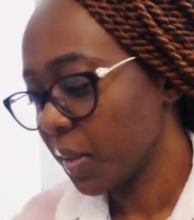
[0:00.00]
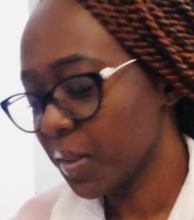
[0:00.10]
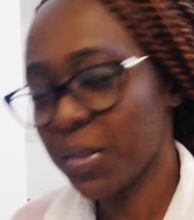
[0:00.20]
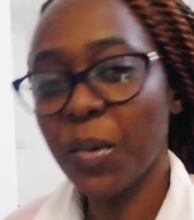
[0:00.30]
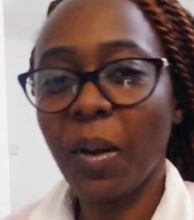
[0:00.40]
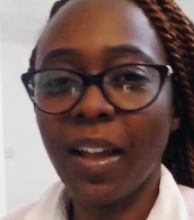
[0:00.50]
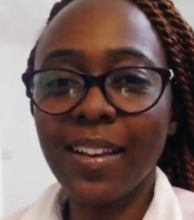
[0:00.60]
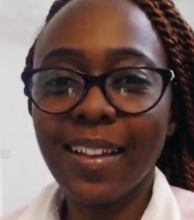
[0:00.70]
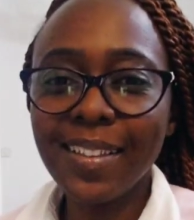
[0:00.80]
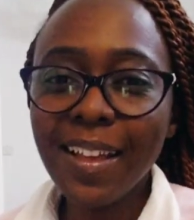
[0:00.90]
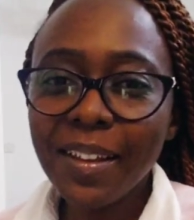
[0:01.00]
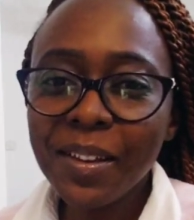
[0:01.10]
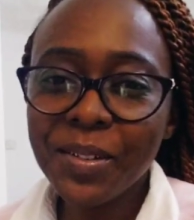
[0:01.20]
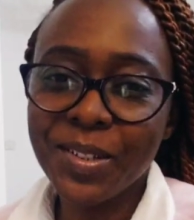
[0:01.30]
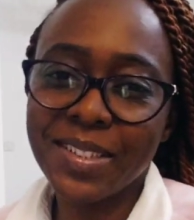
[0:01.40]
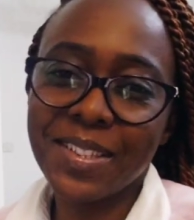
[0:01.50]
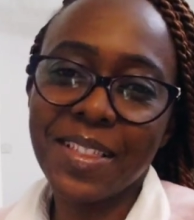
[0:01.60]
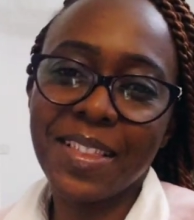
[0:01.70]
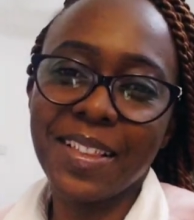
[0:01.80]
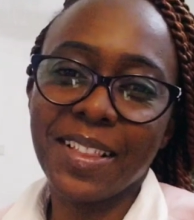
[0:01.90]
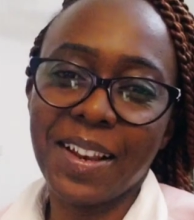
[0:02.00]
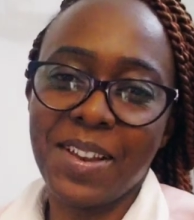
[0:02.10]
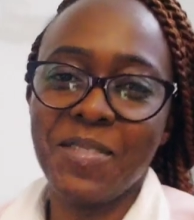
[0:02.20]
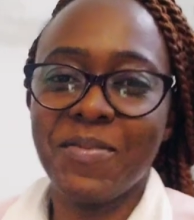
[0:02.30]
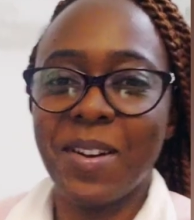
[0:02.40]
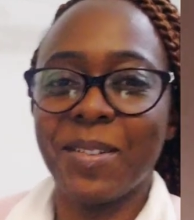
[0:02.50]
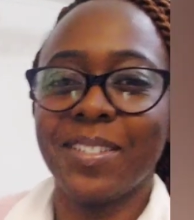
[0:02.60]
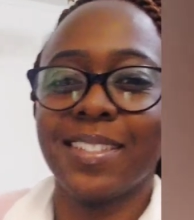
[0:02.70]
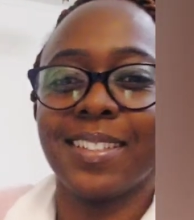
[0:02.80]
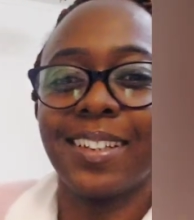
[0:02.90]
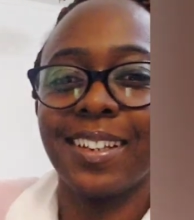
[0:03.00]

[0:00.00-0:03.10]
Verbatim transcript: So another interesting thing that I found